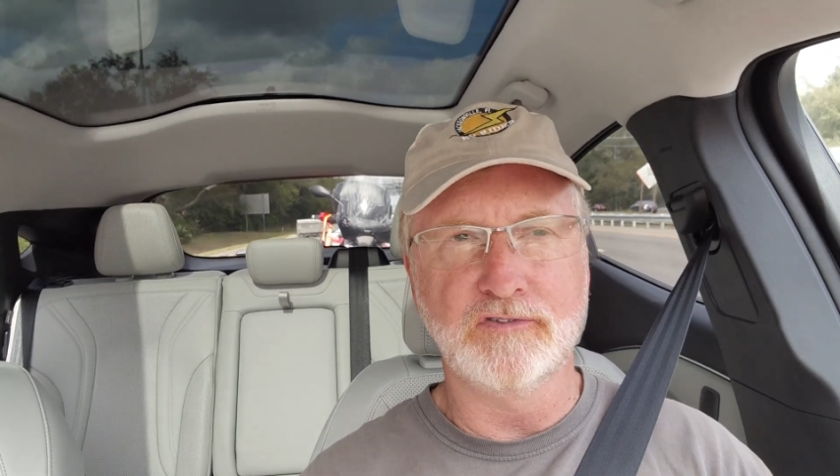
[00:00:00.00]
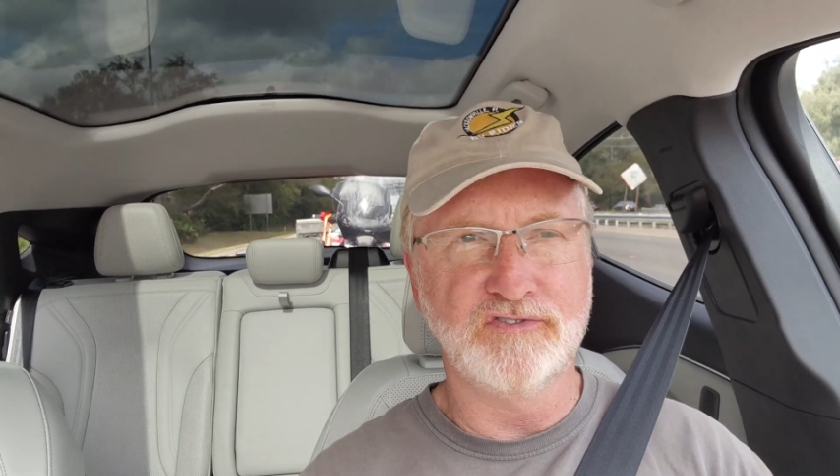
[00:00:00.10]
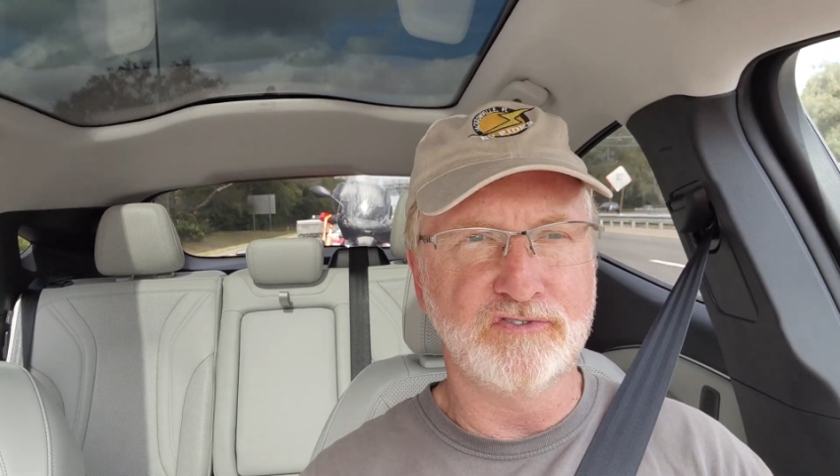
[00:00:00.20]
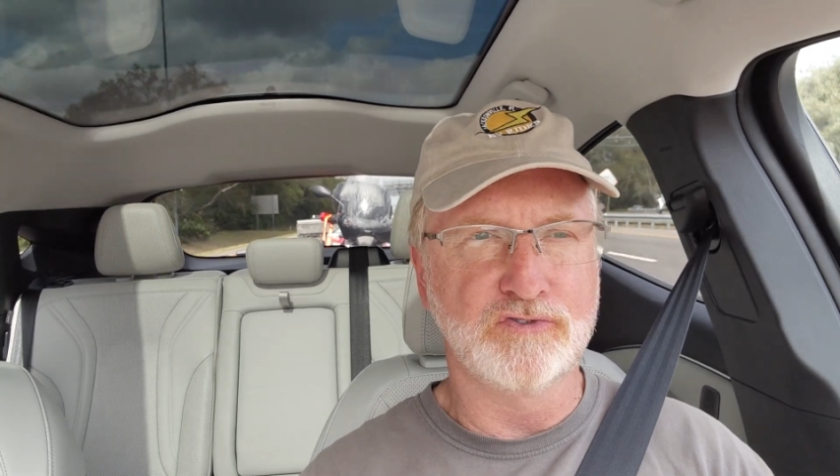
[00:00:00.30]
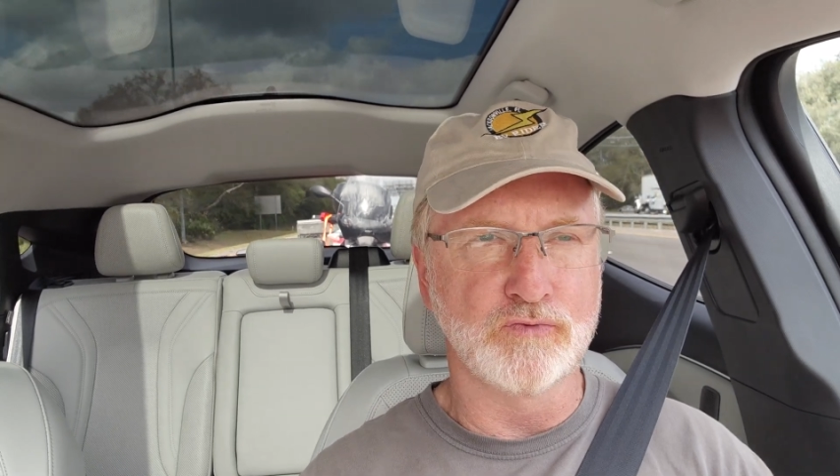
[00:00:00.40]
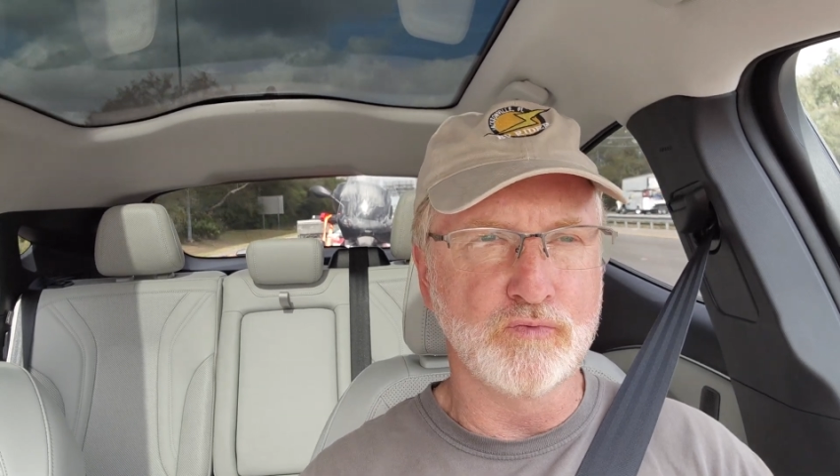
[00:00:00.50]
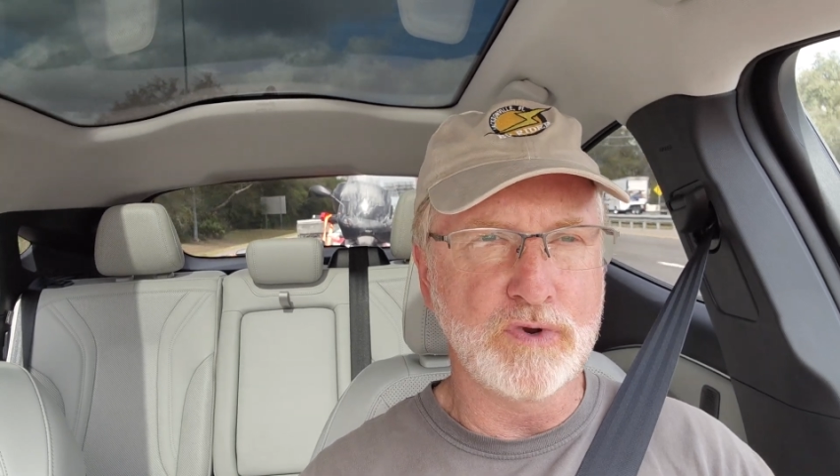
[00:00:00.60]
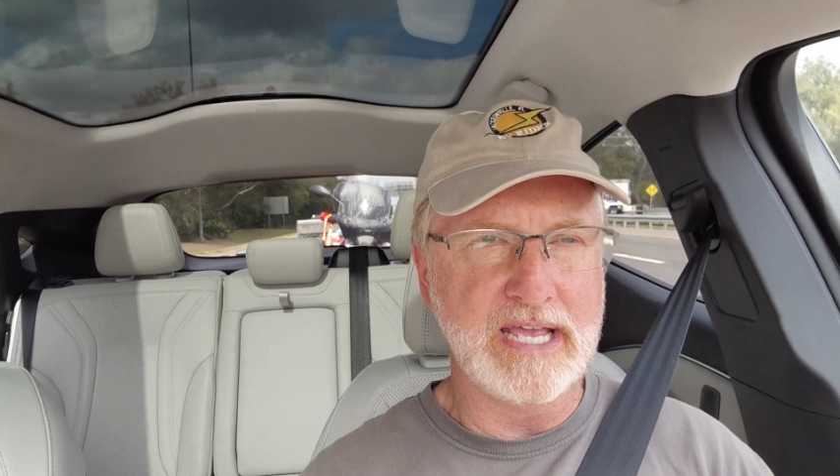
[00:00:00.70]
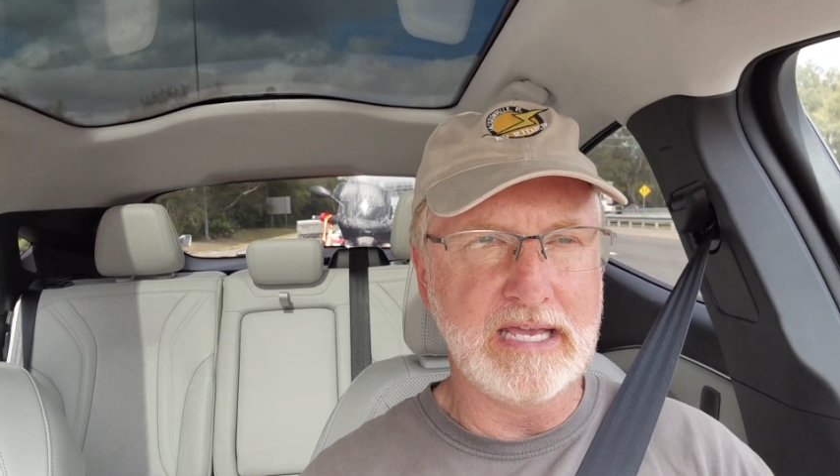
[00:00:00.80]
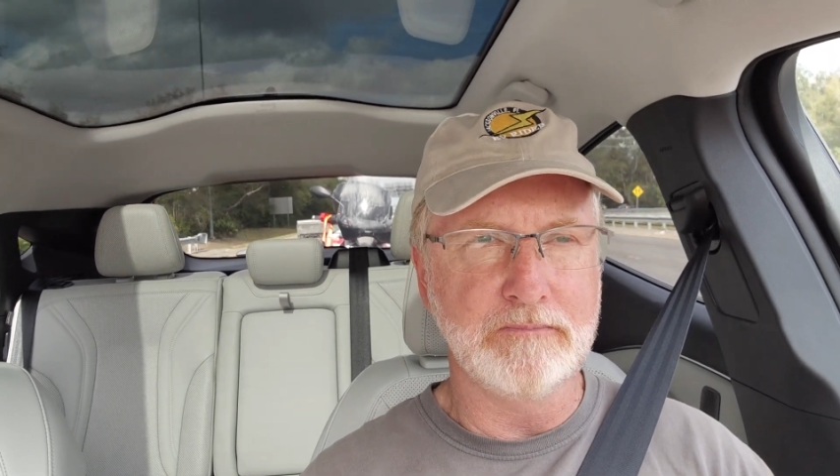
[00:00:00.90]

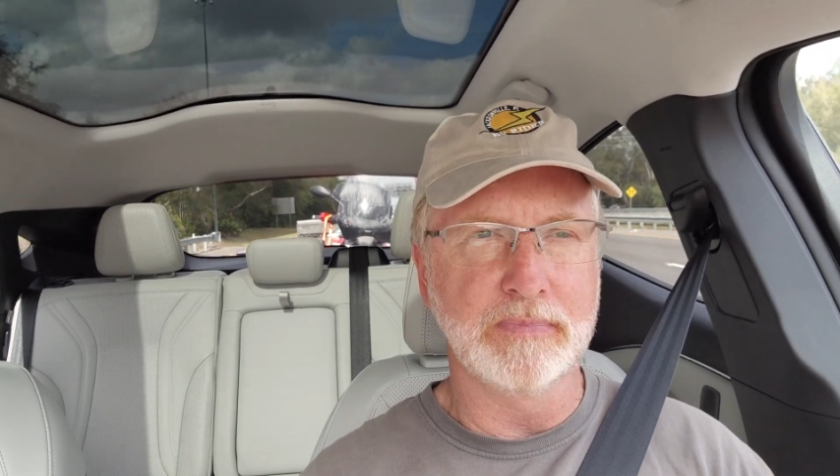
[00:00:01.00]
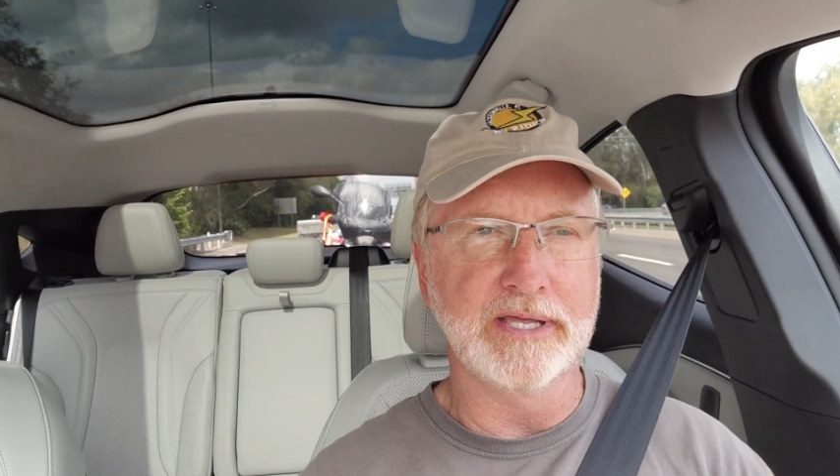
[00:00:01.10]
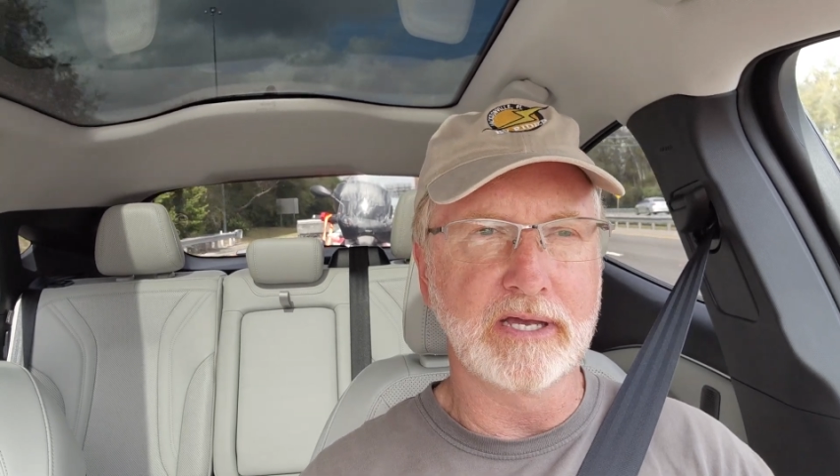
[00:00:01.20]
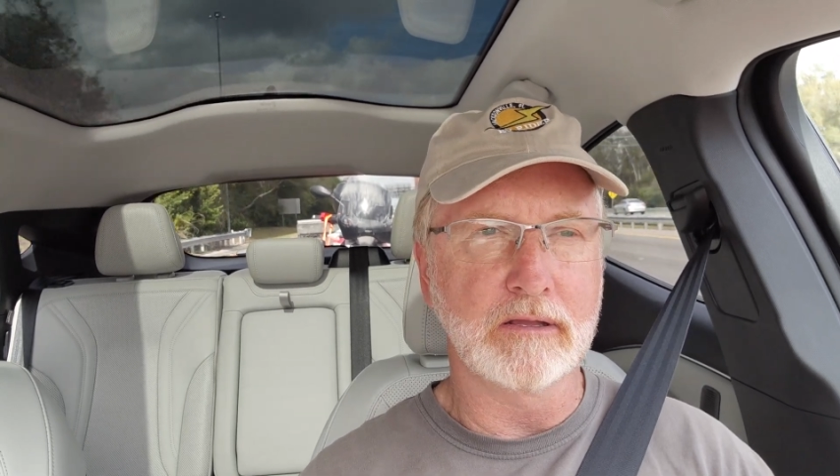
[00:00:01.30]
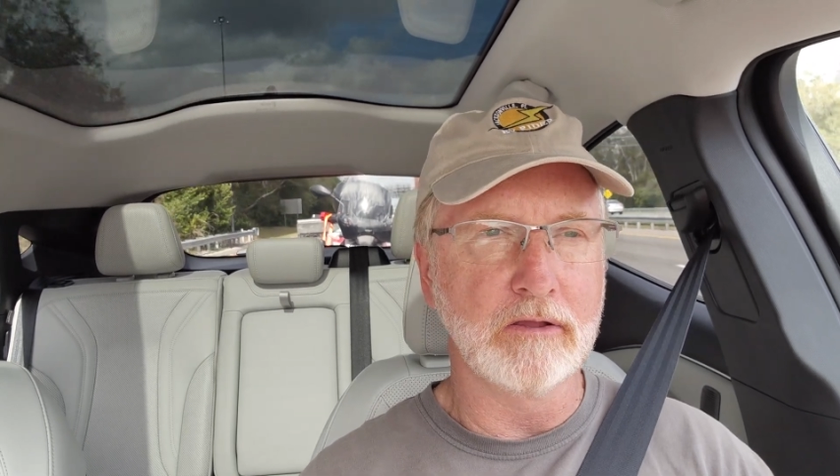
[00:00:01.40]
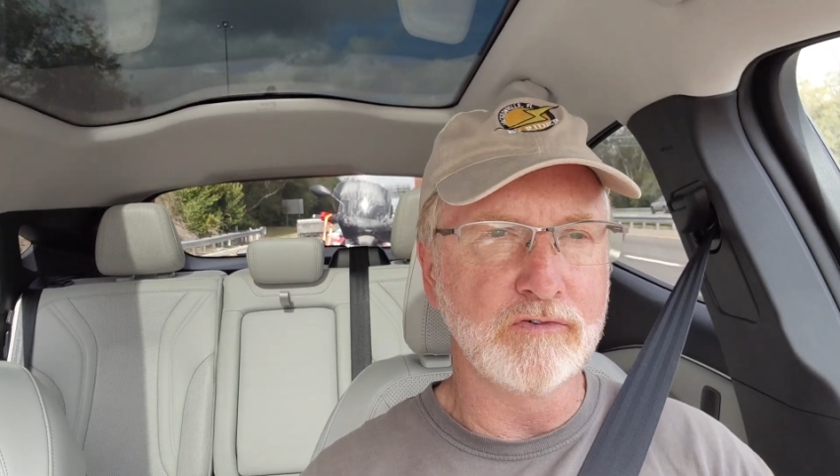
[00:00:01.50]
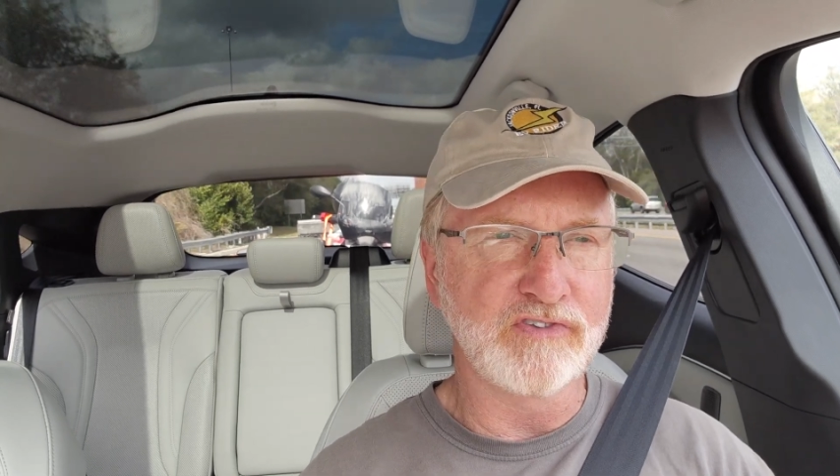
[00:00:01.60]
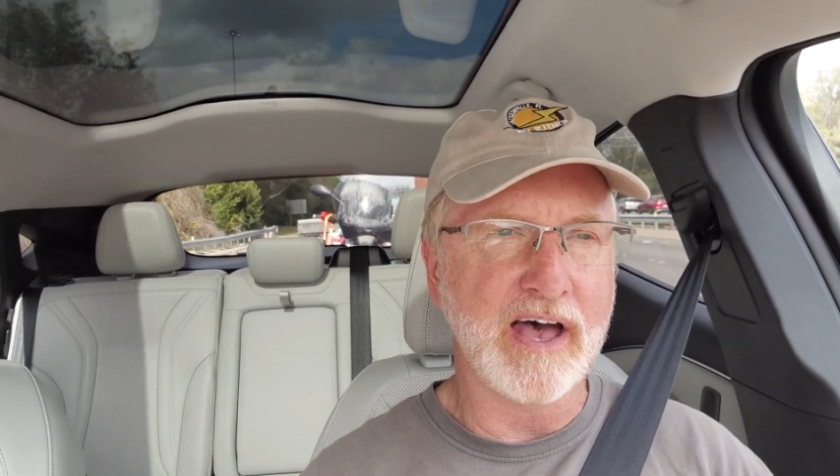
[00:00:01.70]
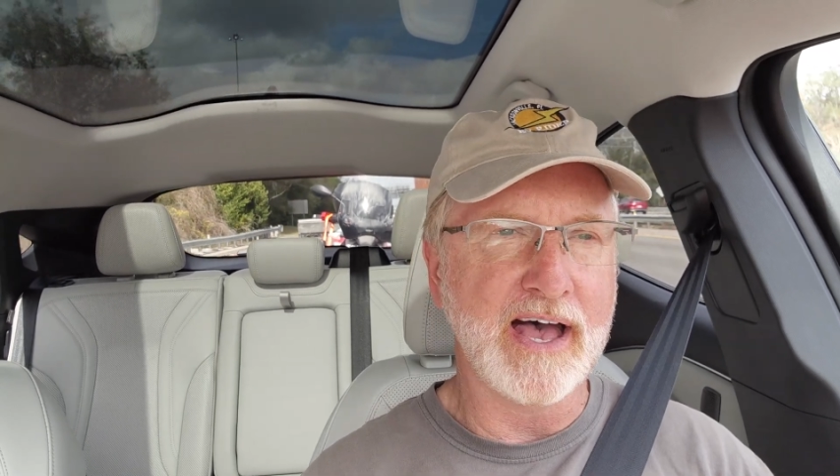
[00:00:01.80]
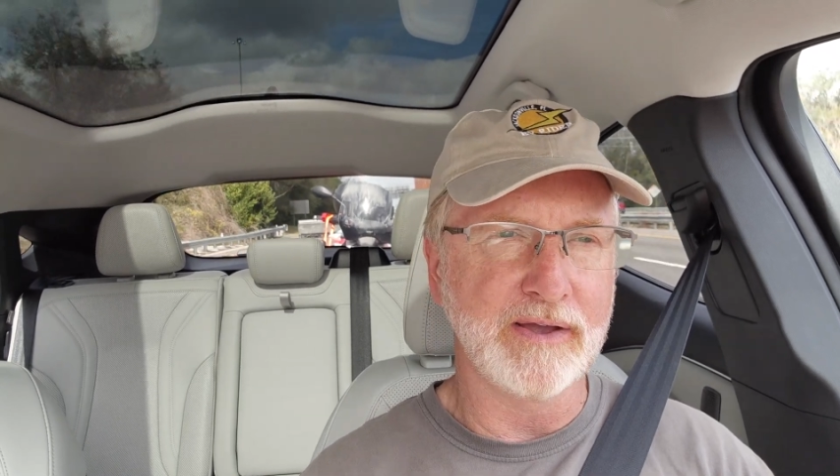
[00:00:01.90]
extremely close
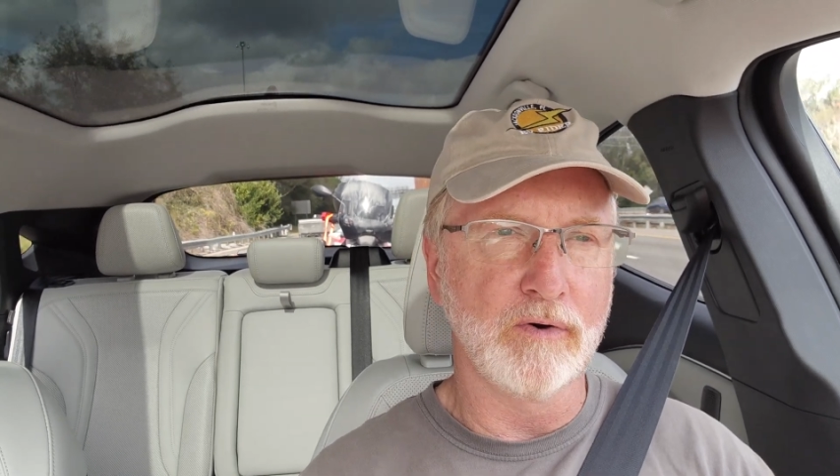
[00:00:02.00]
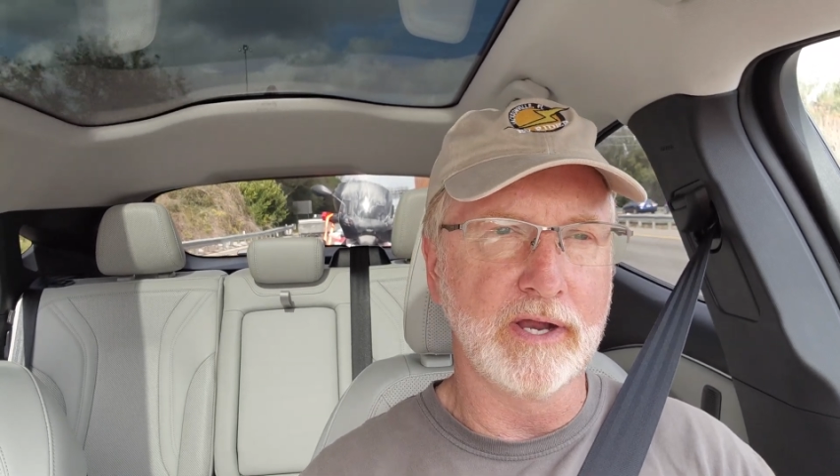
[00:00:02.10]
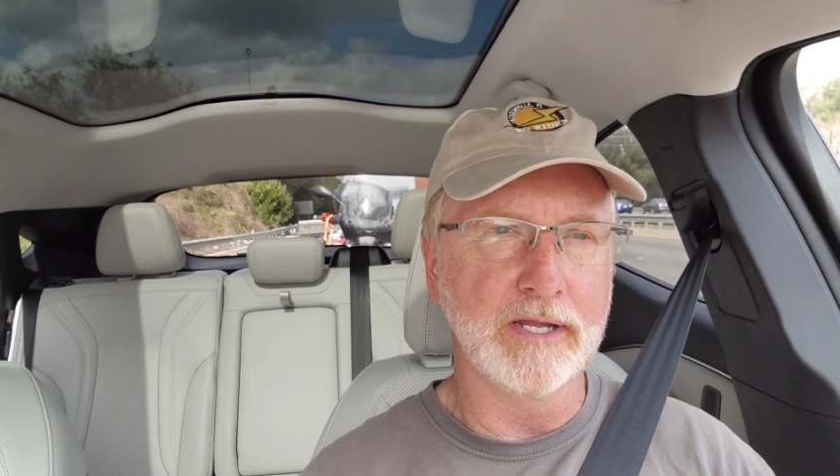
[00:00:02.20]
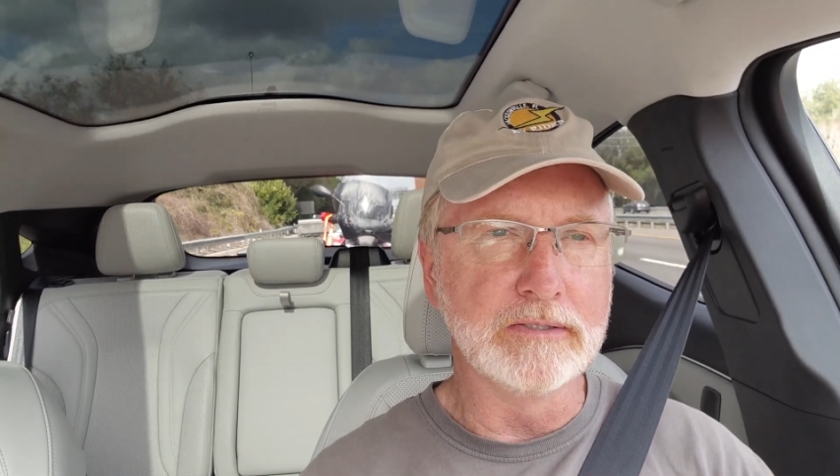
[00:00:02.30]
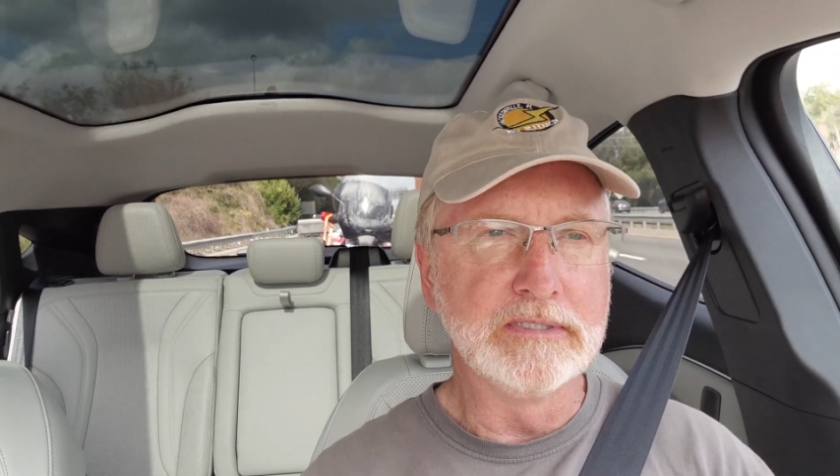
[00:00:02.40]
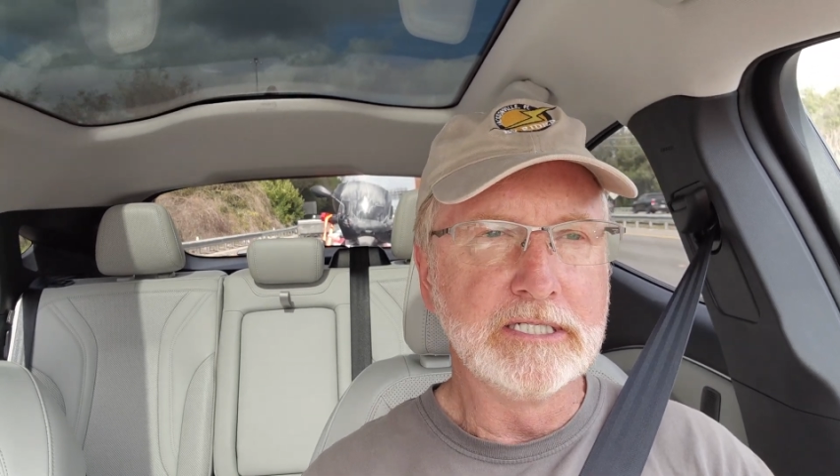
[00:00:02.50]
eye on it.